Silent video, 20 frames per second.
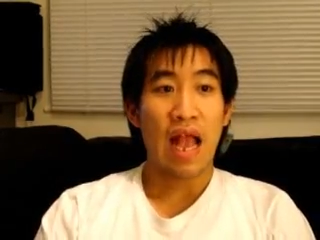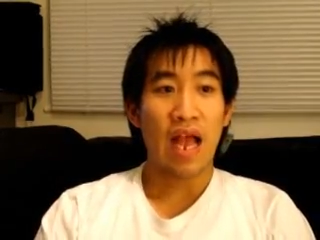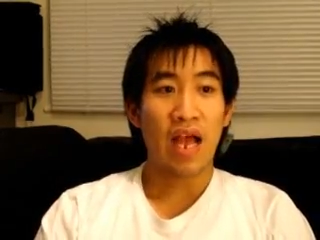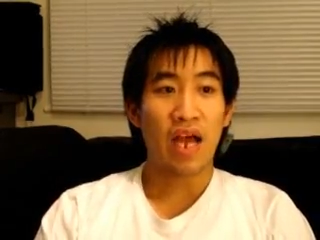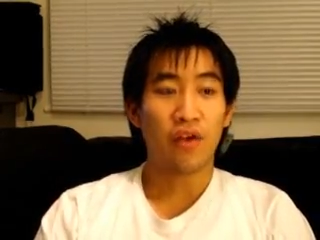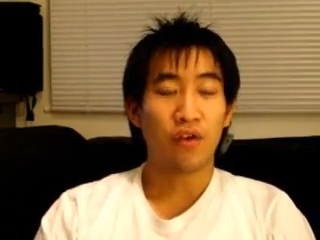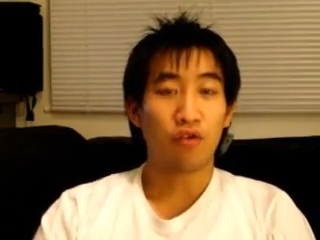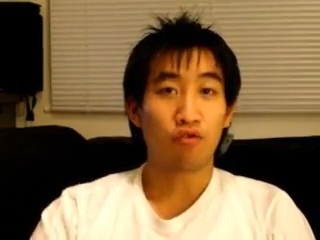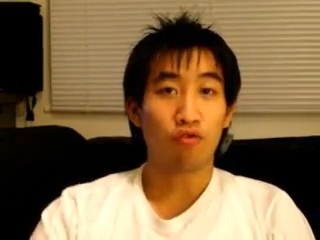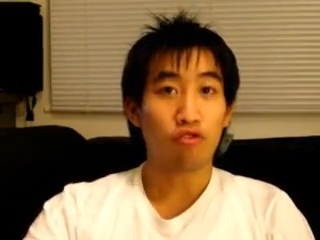
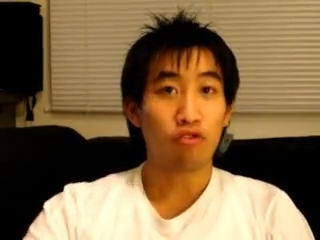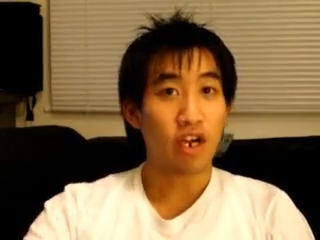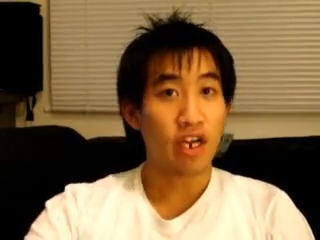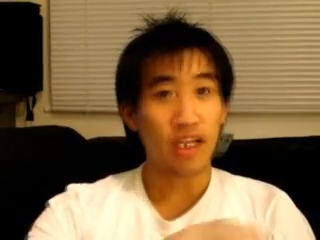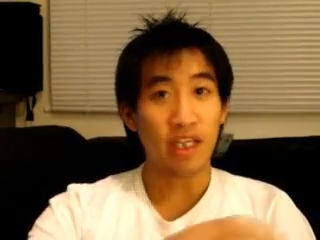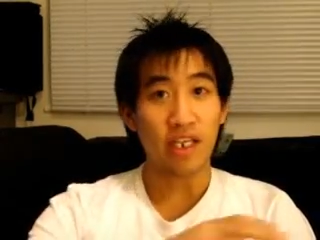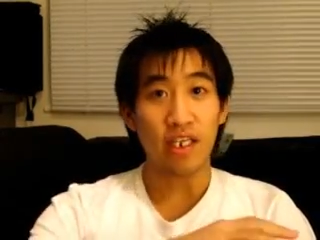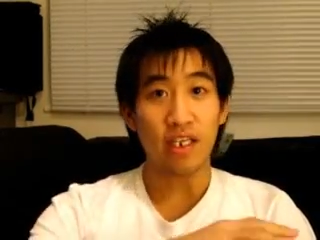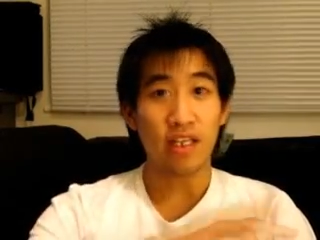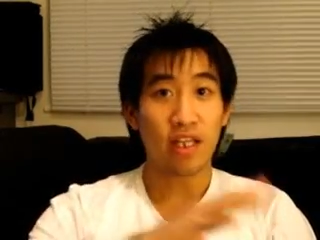And
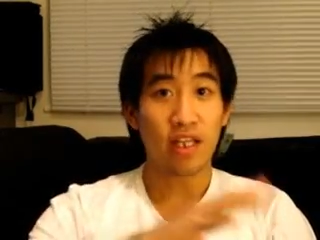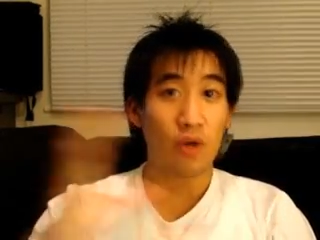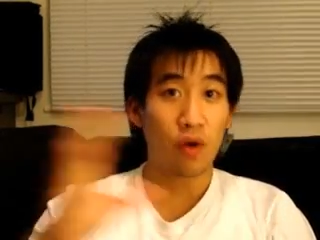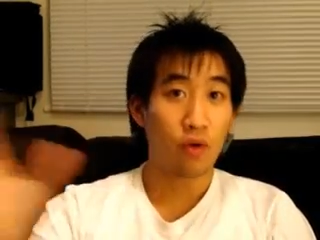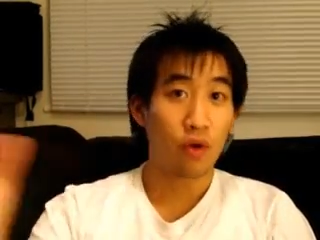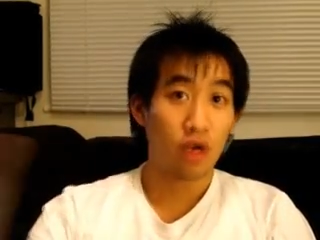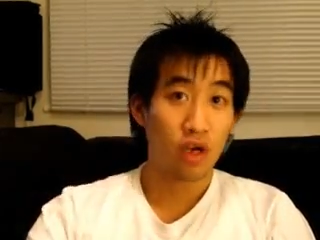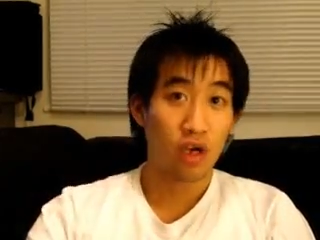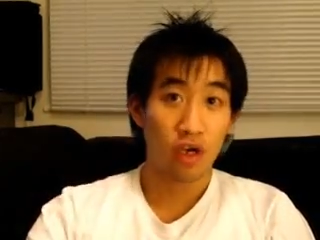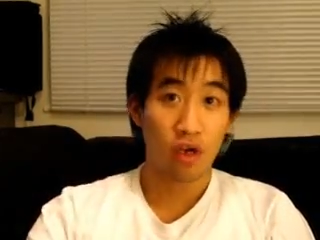already
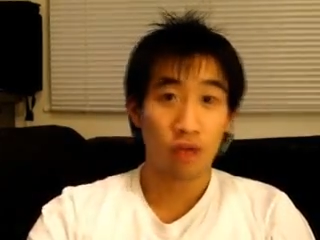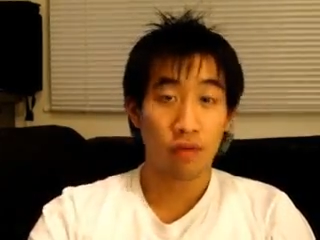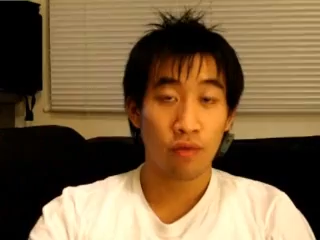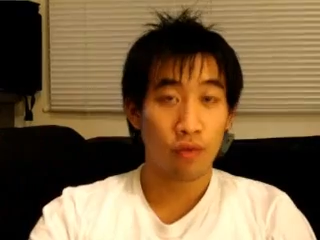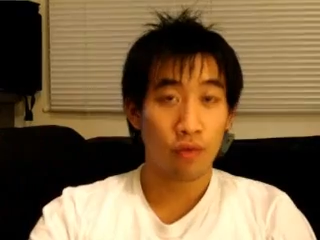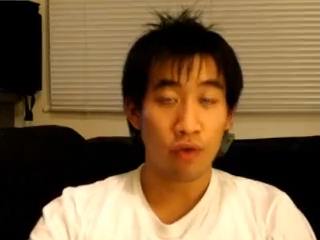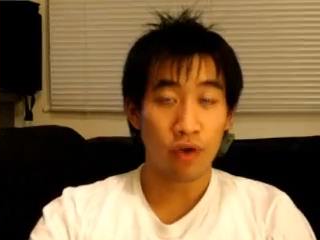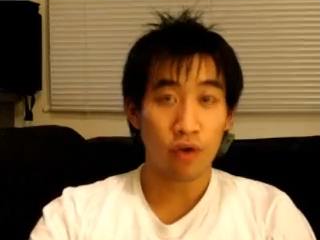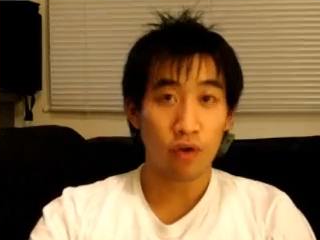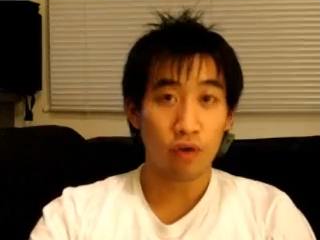there were
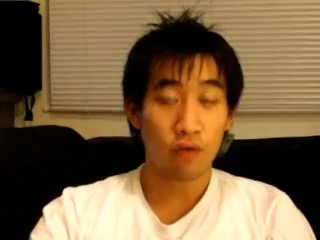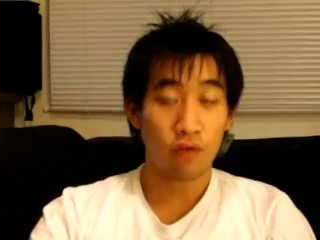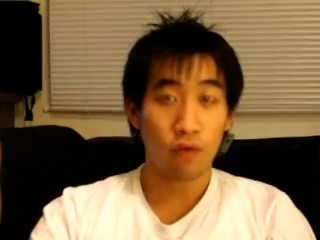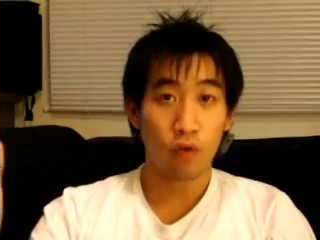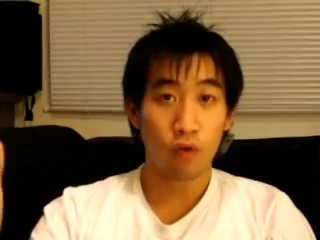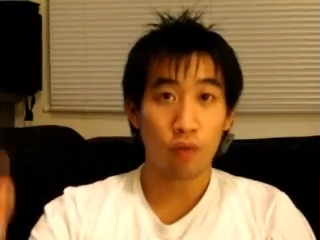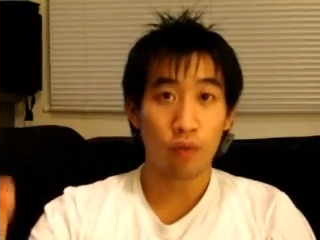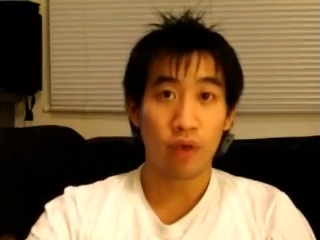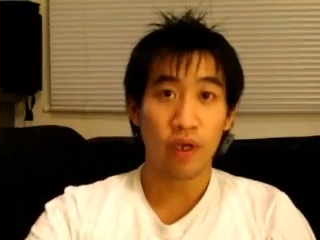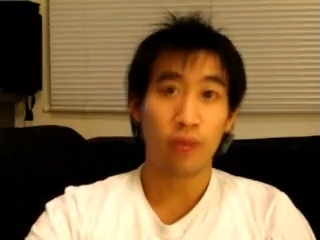3 or
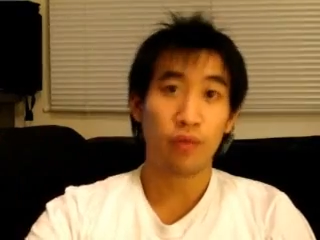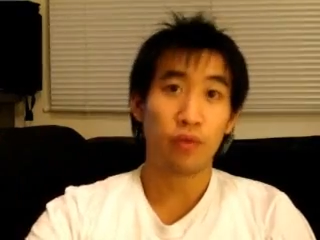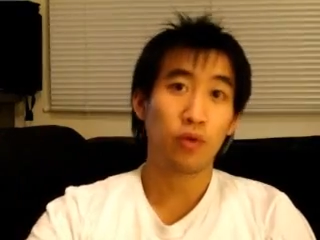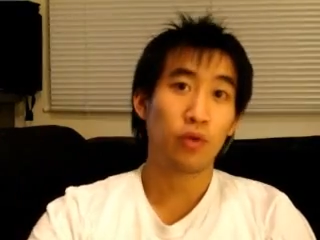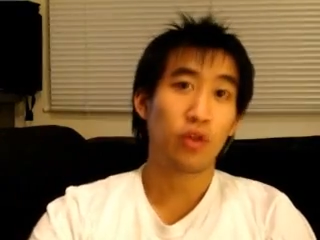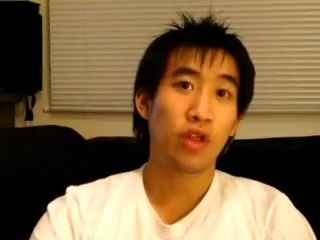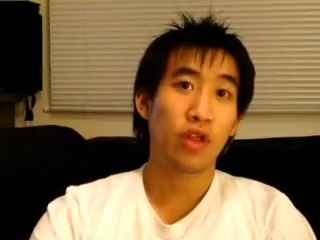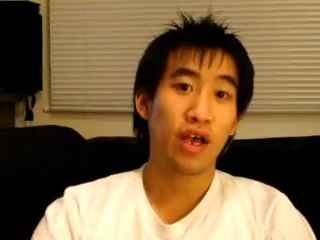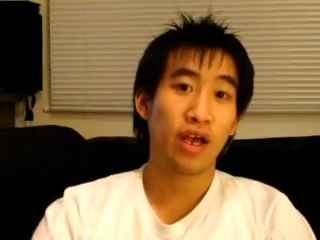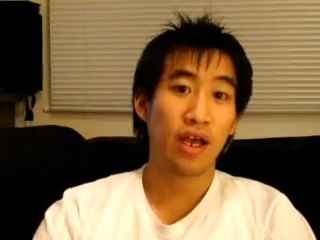4
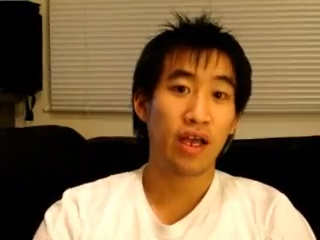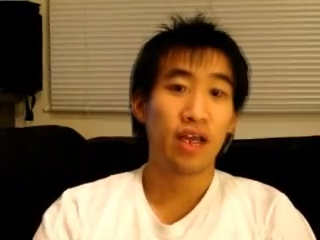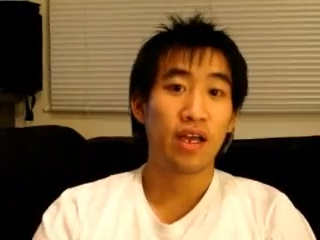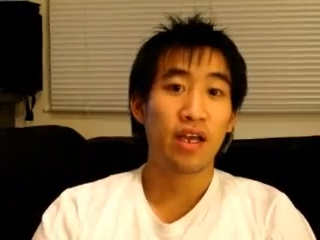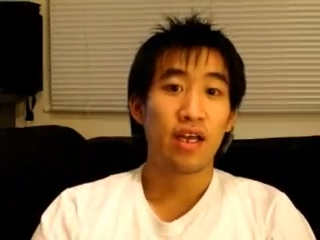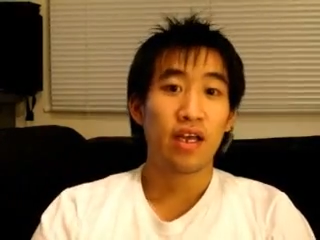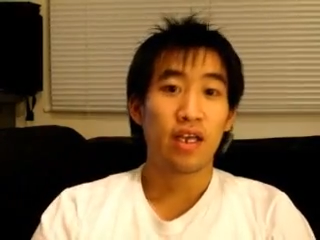people there,